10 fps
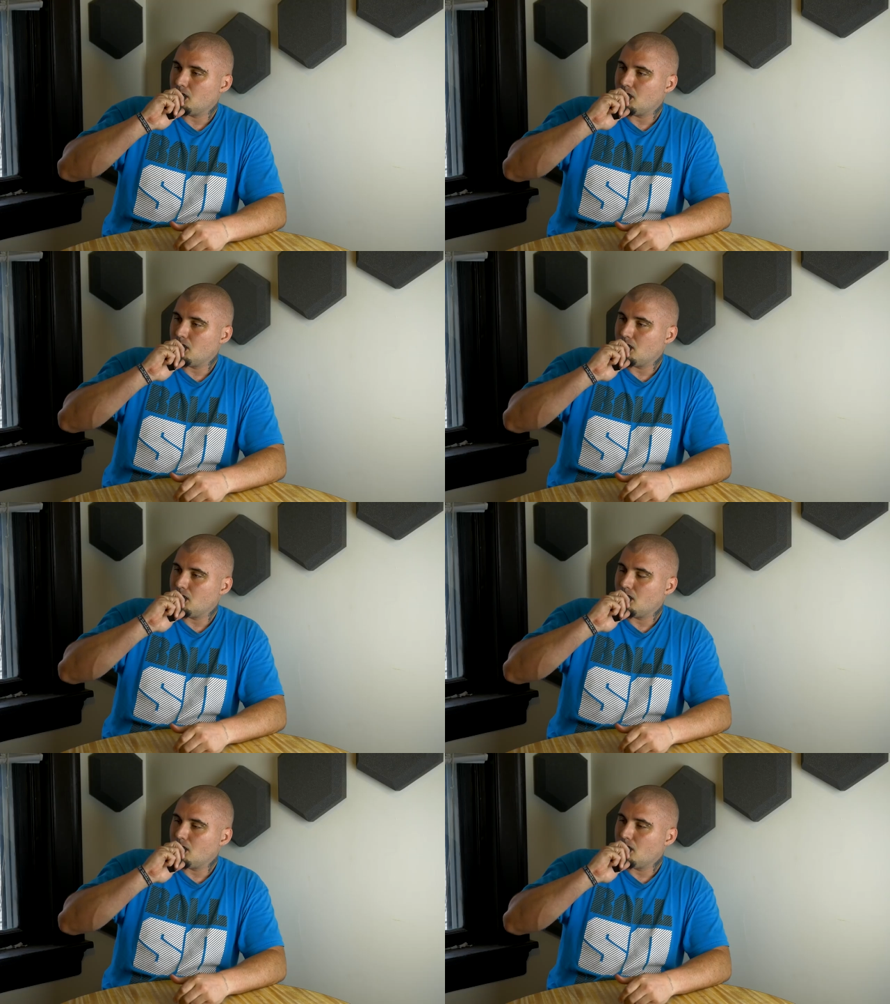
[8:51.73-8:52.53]

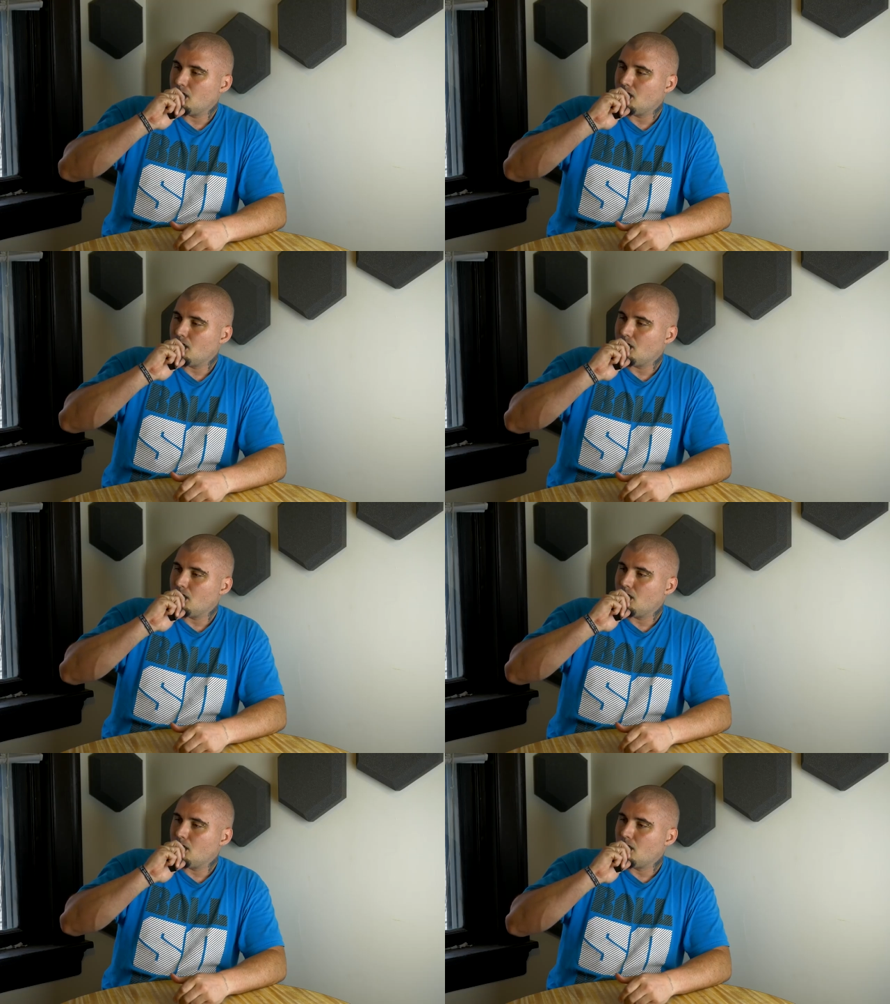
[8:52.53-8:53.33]

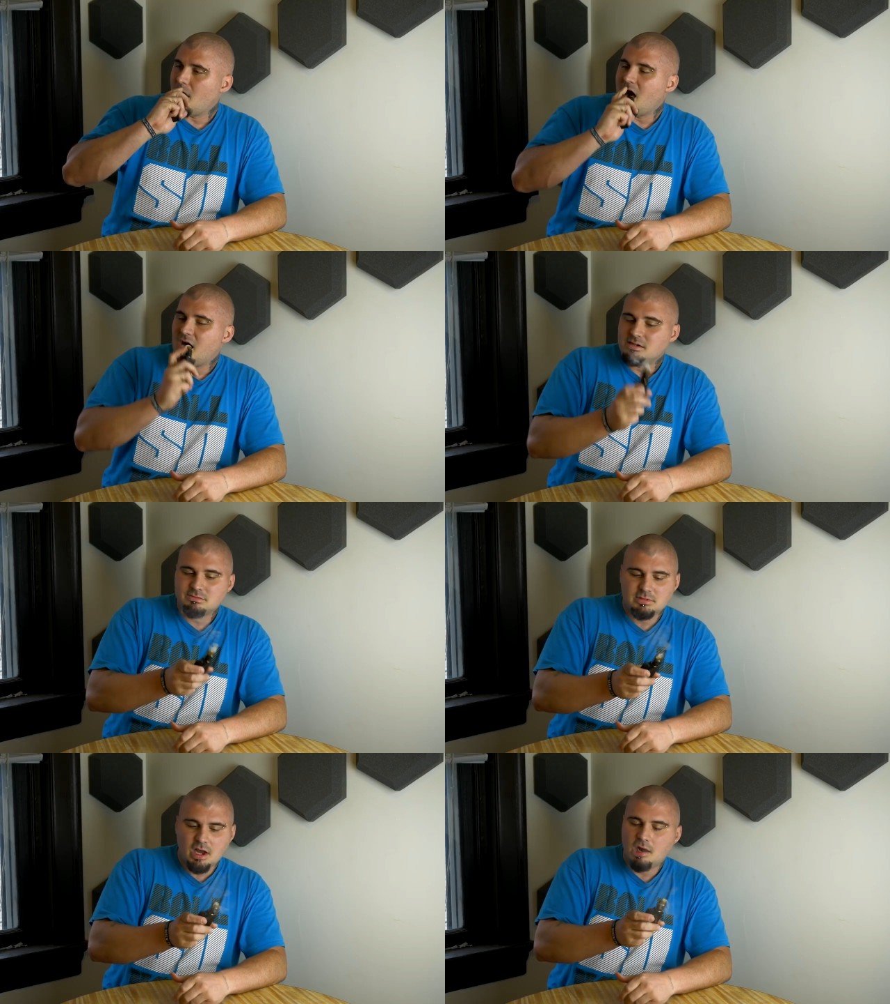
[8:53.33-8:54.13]

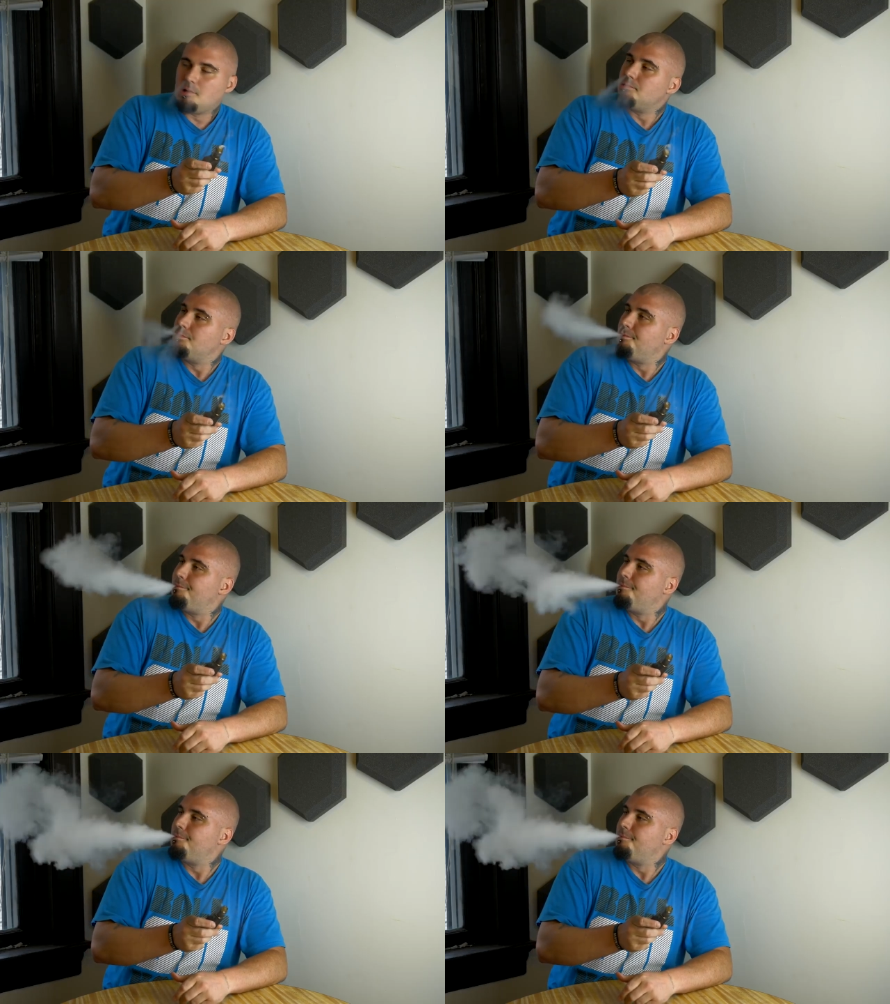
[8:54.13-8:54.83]
(no one is talking)